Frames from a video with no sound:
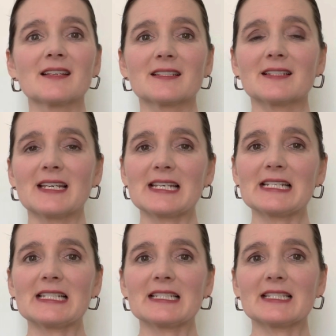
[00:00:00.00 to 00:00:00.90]
Today
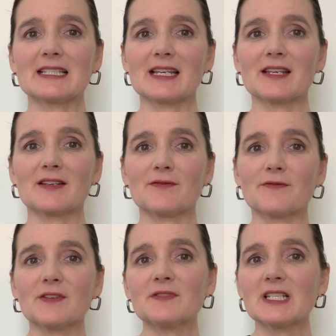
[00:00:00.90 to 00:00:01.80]
is day
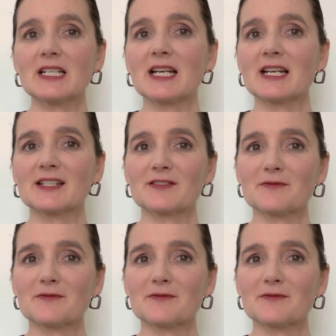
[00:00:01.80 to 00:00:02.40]
59